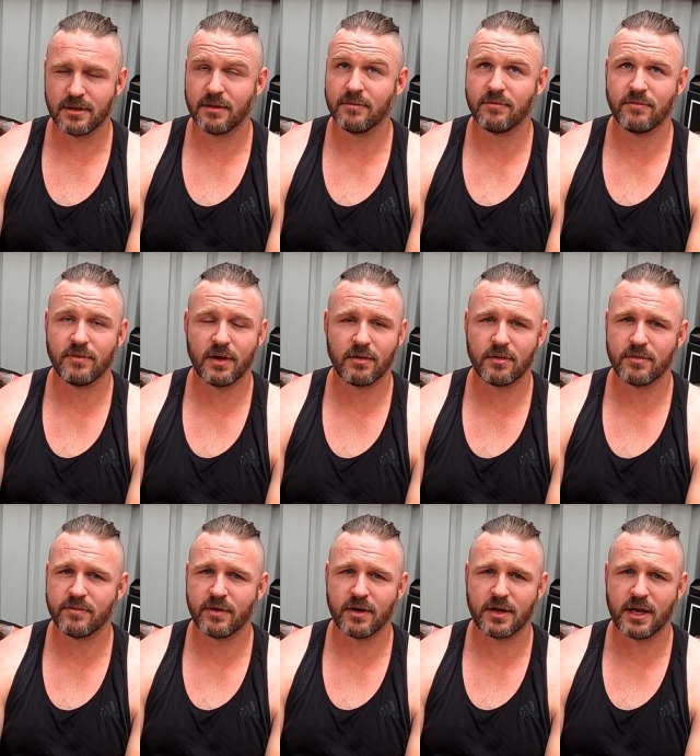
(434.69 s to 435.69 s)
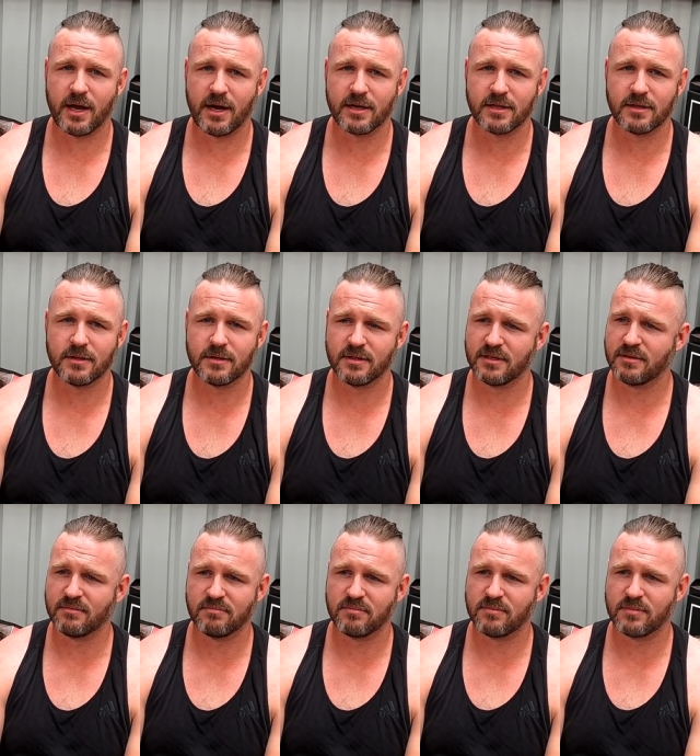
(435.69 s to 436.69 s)
They're very, very hardy,
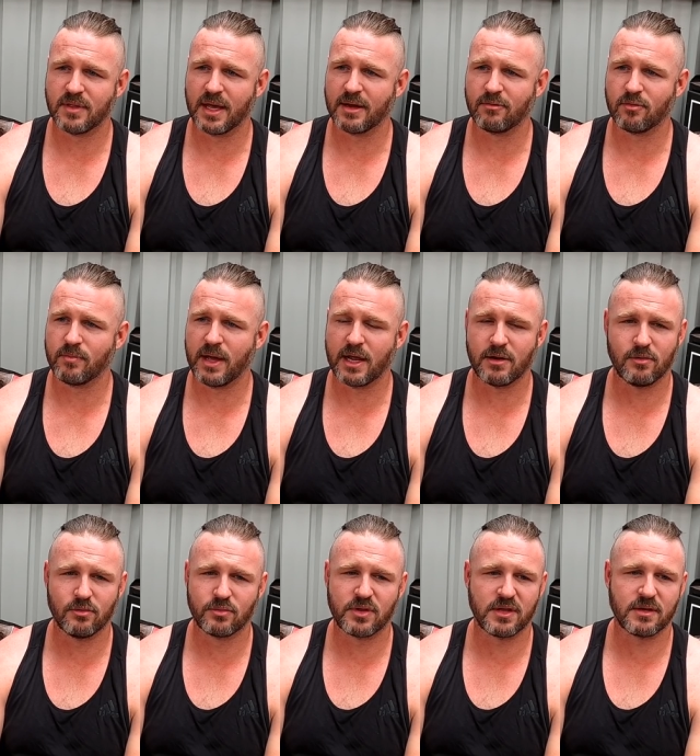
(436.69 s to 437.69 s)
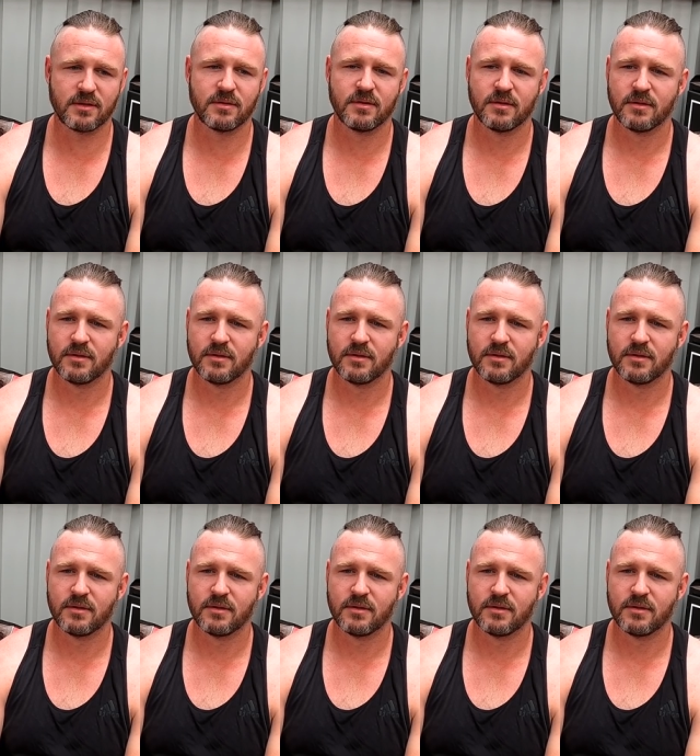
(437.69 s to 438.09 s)
and they remain looking